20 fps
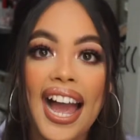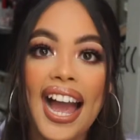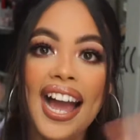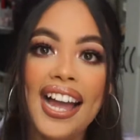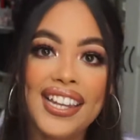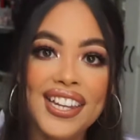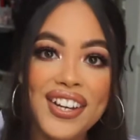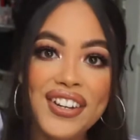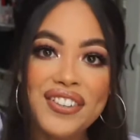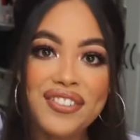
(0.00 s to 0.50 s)

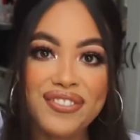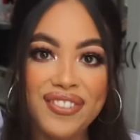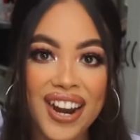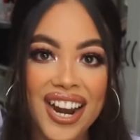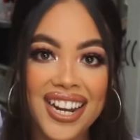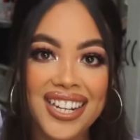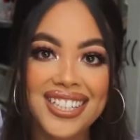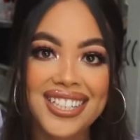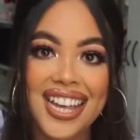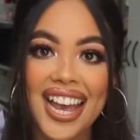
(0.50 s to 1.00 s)
Hello
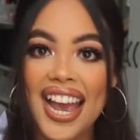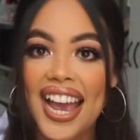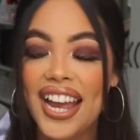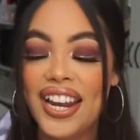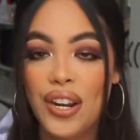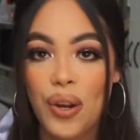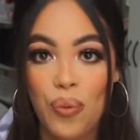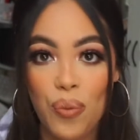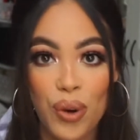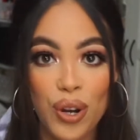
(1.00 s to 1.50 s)
friends
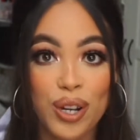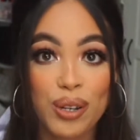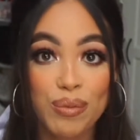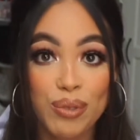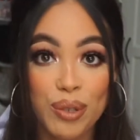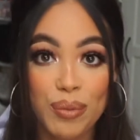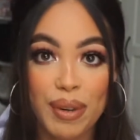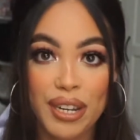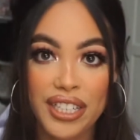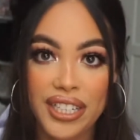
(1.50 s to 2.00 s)
and welcome
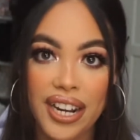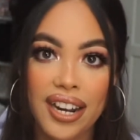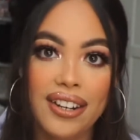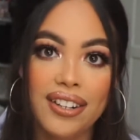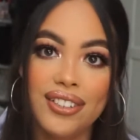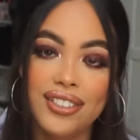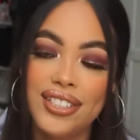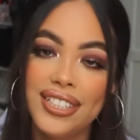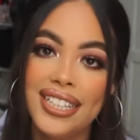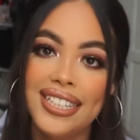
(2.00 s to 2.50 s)
to my
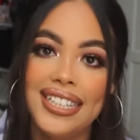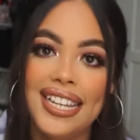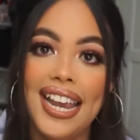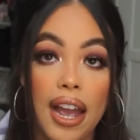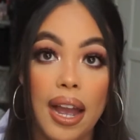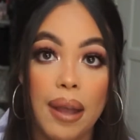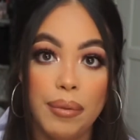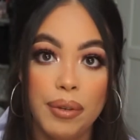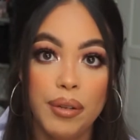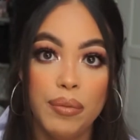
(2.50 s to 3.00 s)
channel. Today
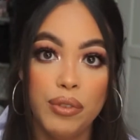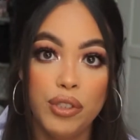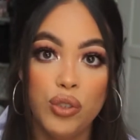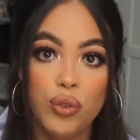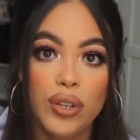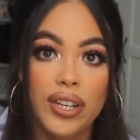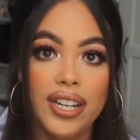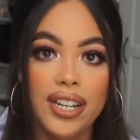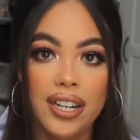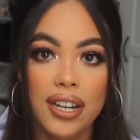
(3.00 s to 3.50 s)
I'm going to be
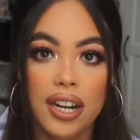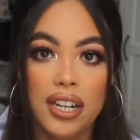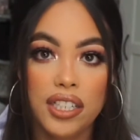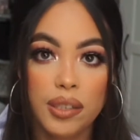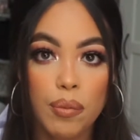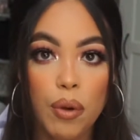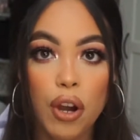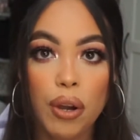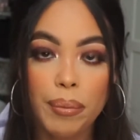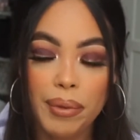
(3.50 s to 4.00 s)
doing a
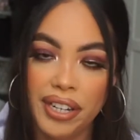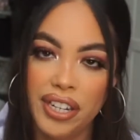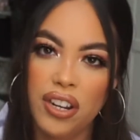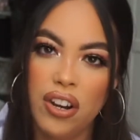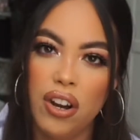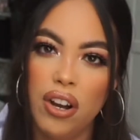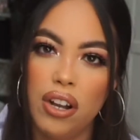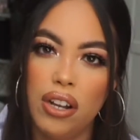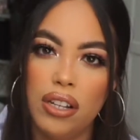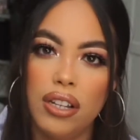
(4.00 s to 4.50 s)
small mini
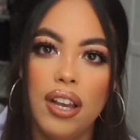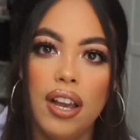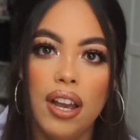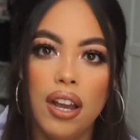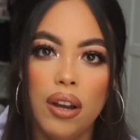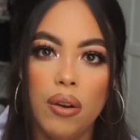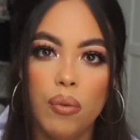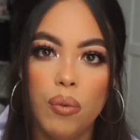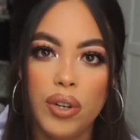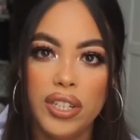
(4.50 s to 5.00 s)
haul
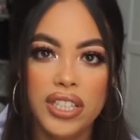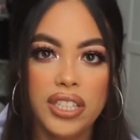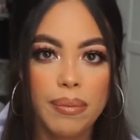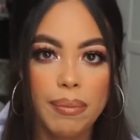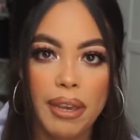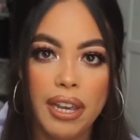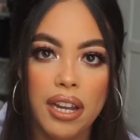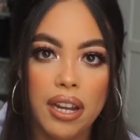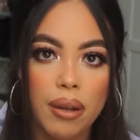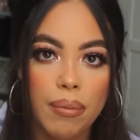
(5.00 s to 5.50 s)
with some
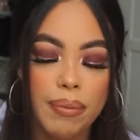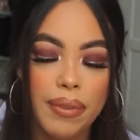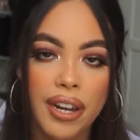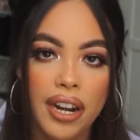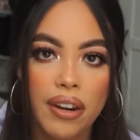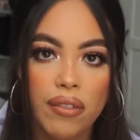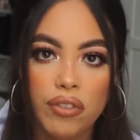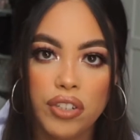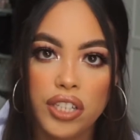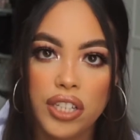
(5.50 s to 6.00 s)
makeup that
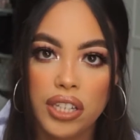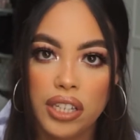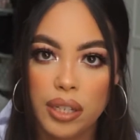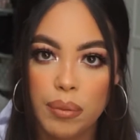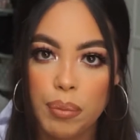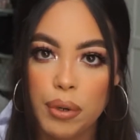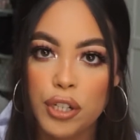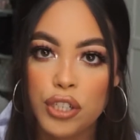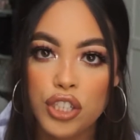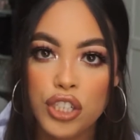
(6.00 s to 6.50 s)
I've recently
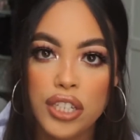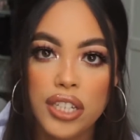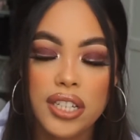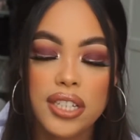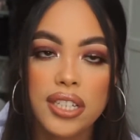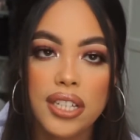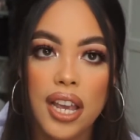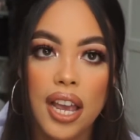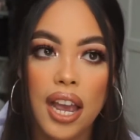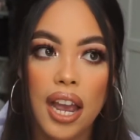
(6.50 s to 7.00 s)

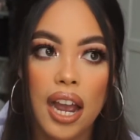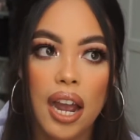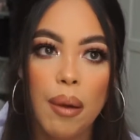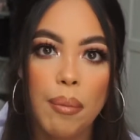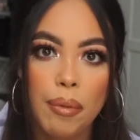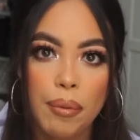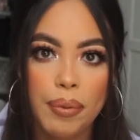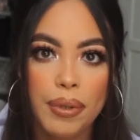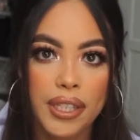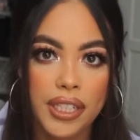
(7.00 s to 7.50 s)
purchased. I'm
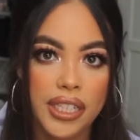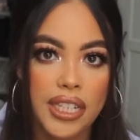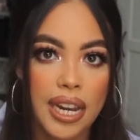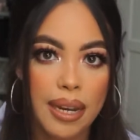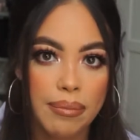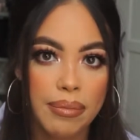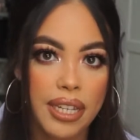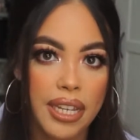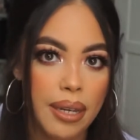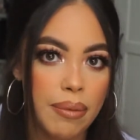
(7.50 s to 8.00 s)
going to put the
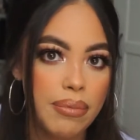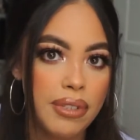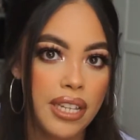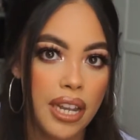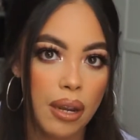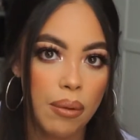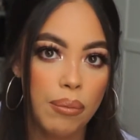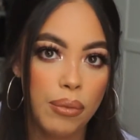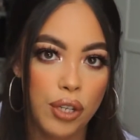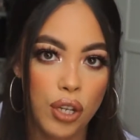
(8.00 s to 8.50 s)
timestamps
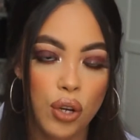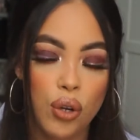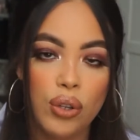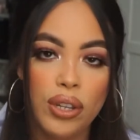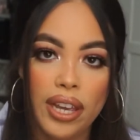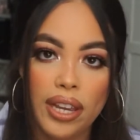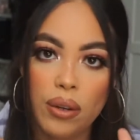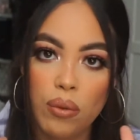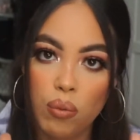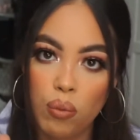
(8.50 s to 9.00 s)
down below,
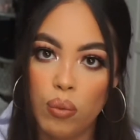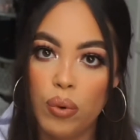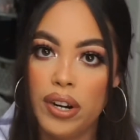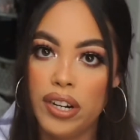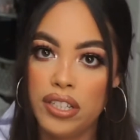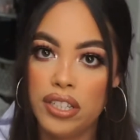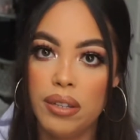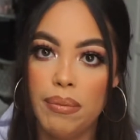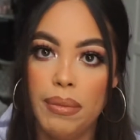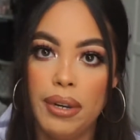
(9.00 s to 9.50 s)
like
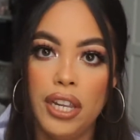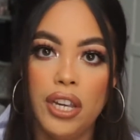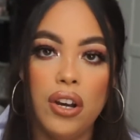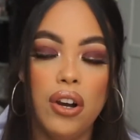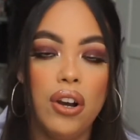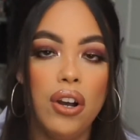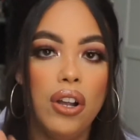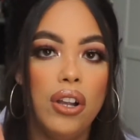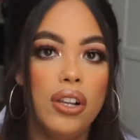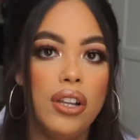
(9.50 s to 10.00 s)
where's the mini
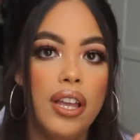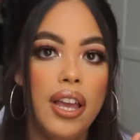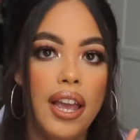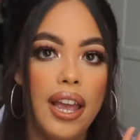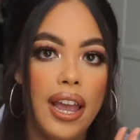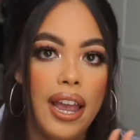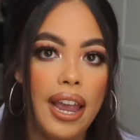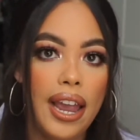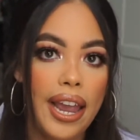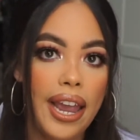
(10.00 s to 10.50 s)
haul
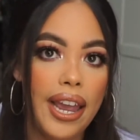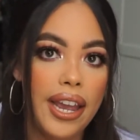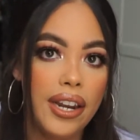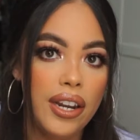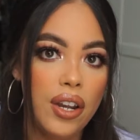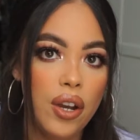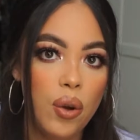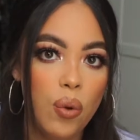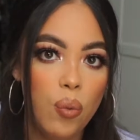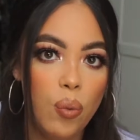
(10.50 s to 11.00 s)
and
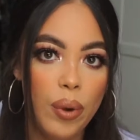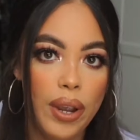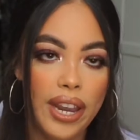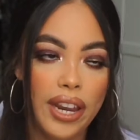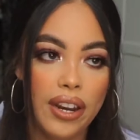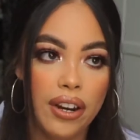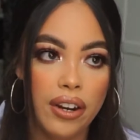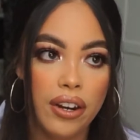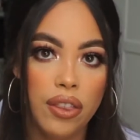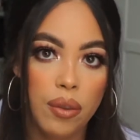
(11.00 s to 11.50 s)

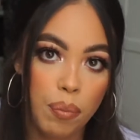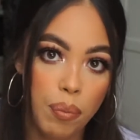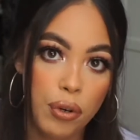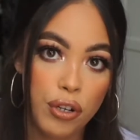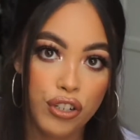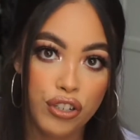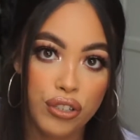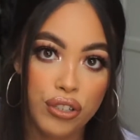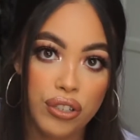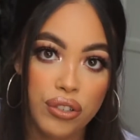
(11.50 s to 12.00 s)
where the
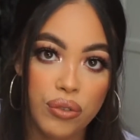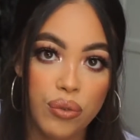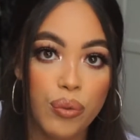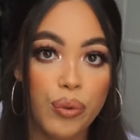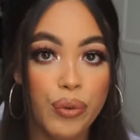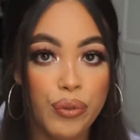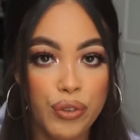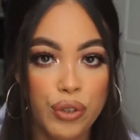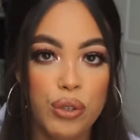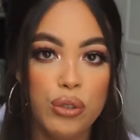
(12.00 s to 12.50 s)
book's
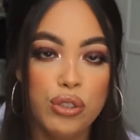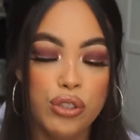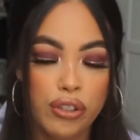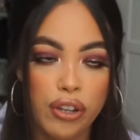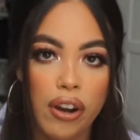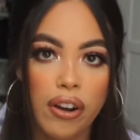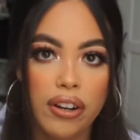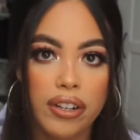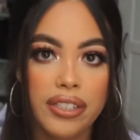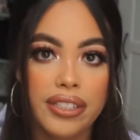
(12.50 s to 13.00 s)
review
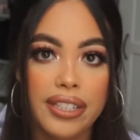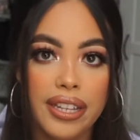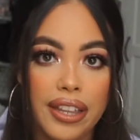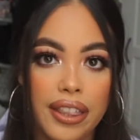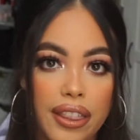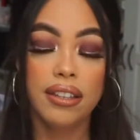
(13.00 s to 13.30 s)
starts.